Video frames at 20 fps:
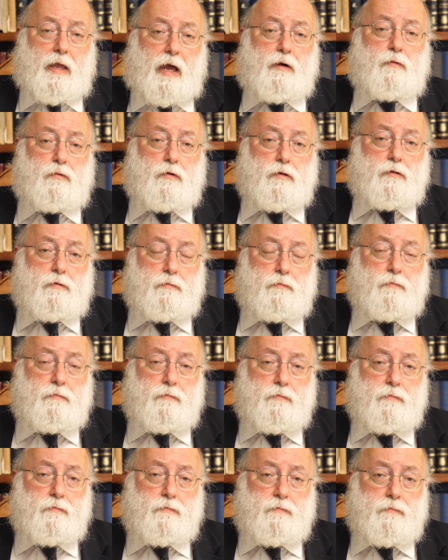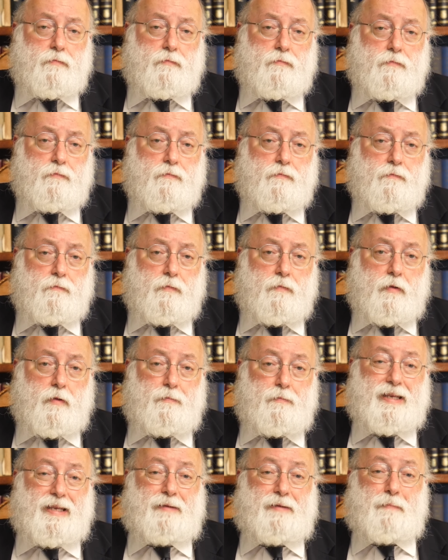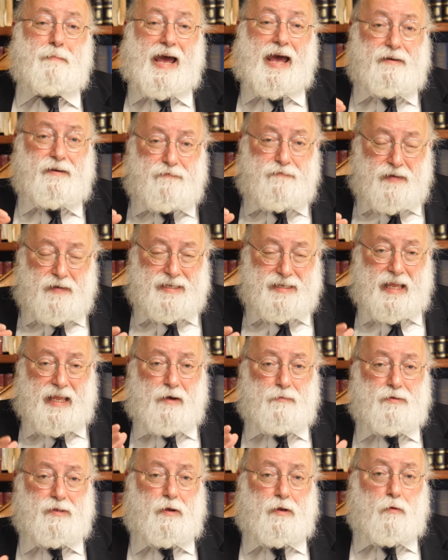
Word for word: downward, meaning manifest downward.